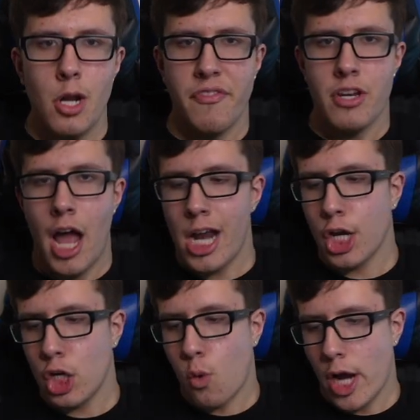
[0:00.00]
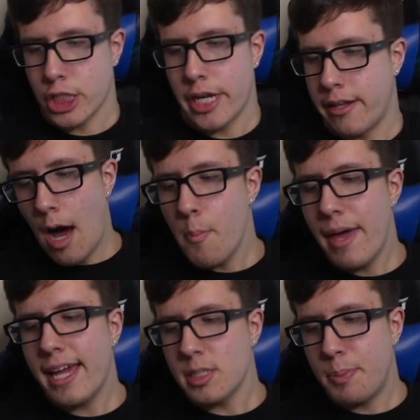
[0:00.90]
end off the night on a good question. How
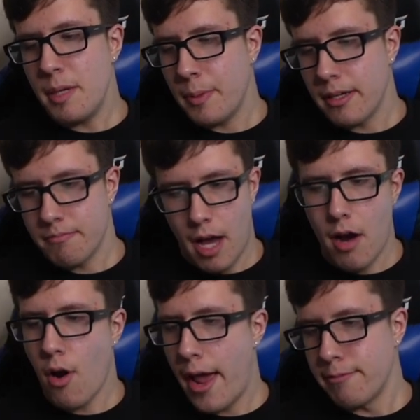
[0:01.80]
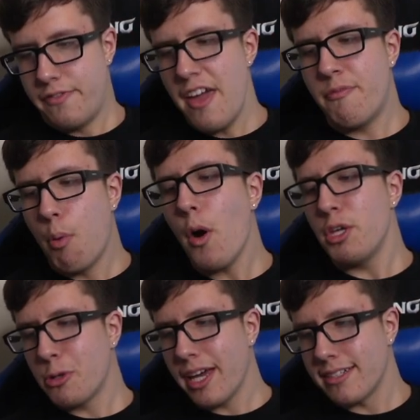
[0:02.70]
big is pee-pee? All right. Fave boy
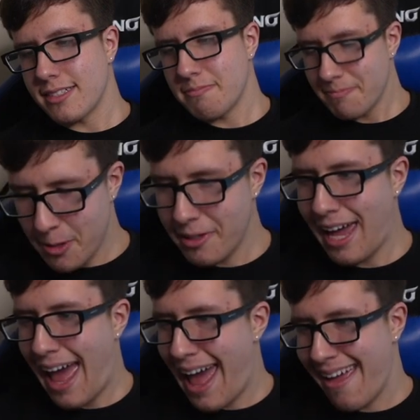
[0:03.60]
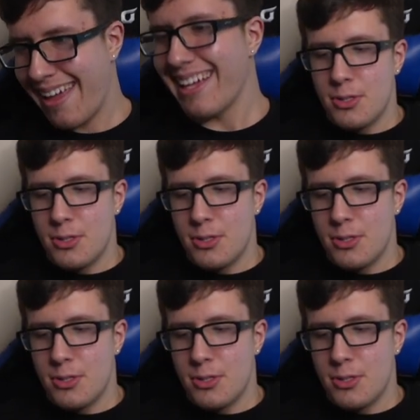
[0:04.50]
you kissed. Okay.